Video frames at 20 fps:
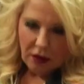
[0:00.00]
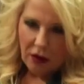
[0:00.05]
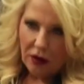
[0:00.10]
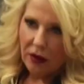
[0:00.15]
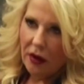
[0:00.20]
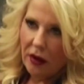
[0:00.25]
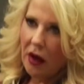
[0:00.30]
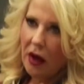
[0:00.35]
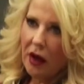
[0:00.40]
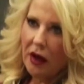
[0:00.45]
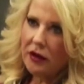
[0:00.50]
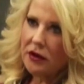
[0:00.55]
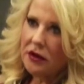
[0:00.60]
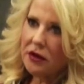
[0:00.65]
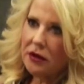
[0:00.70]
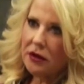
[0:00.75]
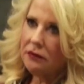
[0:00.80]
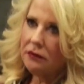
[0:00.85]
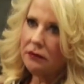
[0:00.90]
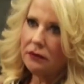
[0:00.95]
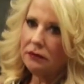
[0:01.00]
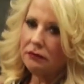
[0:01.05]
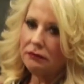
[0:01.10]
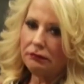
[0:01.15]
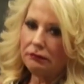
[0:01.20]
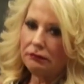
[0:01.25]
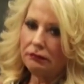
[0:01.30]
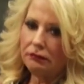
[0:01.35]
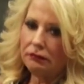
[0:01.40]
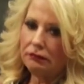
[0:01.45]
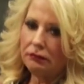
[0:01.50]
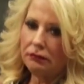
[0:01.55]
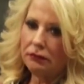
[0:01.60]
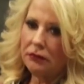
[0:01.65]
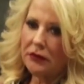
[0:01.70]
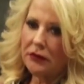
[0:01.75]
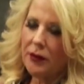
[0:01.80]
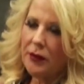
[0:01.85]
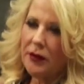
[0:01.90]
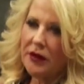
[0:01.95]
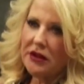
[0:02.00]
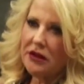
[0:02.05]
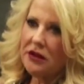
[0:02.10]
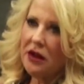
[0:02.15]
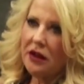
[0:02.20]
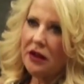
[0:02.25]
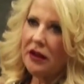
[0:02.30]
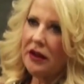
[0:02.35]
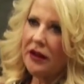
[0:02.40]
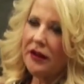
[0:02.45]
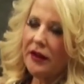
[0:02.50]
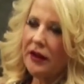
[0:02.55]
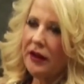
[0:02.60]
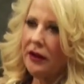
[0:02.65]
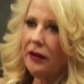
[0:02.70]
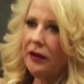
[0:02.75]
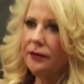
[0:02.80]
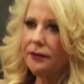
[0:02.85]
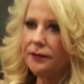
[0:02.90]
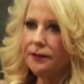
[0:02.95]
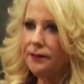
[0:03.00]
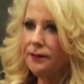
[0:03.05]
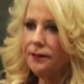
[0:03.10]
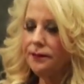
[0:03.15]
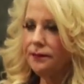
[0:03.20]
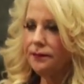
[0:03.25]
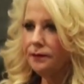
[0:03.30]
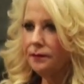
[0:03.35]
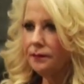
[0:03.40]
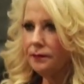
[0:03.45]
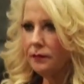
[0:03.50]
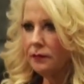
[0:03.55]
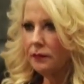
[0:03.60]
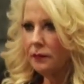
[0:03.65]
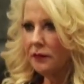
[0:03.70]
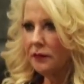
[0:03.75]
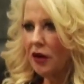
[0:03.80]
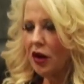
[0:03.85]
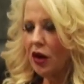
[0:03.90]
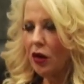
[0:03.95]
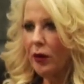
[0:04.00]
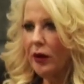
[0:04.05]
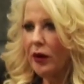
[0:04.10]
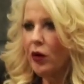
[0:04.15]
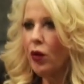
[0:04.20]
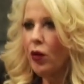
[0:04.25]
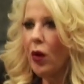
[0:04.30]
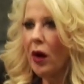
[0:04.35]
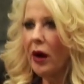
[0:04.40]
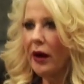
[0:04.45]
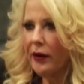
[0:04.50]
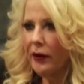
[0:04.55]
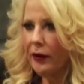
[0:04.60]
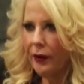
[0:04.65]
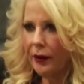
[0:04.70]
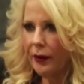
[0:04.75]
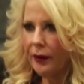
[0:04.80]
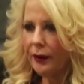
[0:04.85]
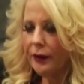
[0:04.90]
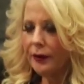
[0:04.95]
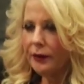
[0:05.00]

not, I mean, it's not like they are required